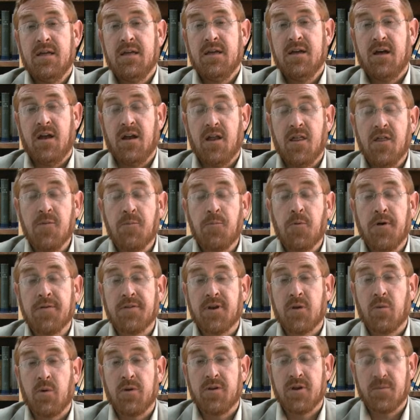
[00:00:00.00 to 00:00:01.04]
Another point
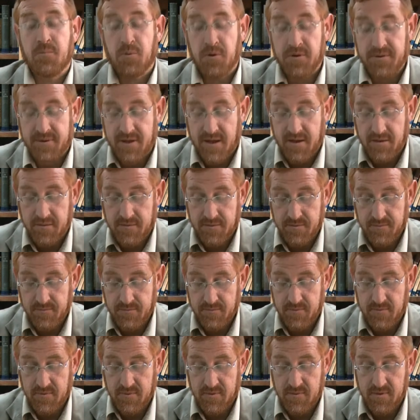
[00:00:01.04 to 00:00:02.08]
that I wanted to point out,
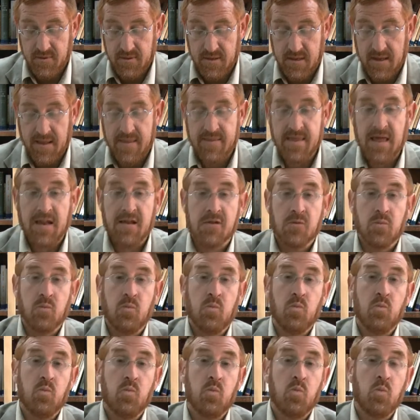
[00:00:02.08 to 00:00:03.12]
and that is
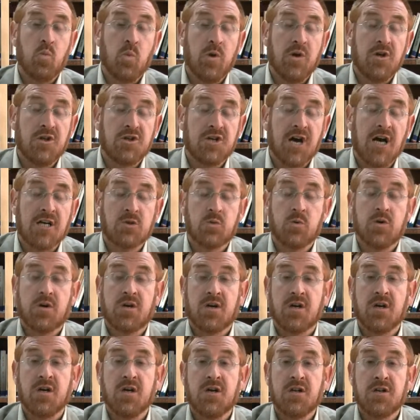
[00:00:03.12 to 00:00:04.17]
when Joshua
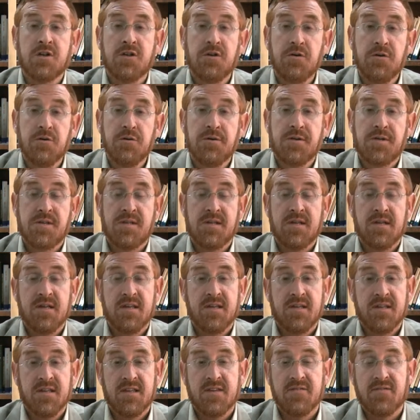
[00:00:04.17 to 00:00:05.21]
concludes
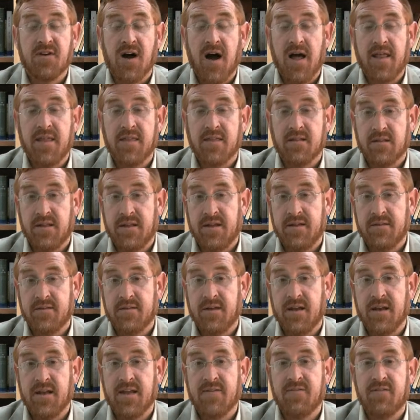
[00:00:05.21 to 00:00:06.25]
dividing the land
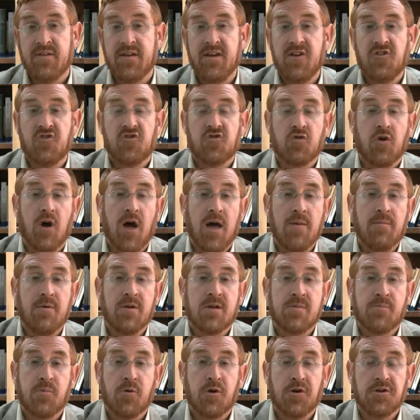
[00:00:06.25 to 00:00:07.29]
and giving each tribe
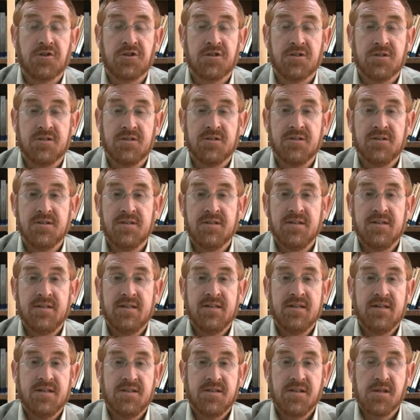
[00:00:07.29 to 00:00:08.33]
its portion,
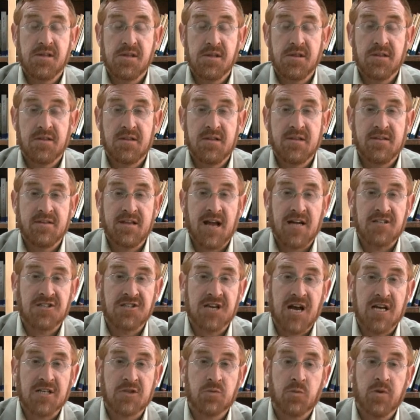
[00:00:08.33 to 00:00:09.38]
this is that
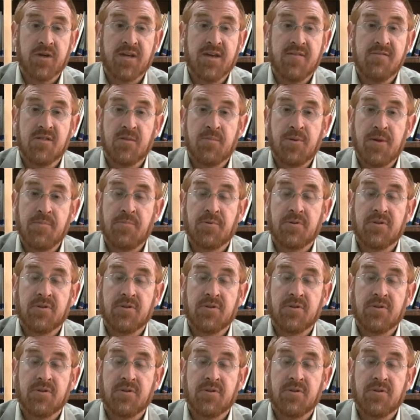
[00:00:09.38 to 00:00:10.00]
Joshua gives the people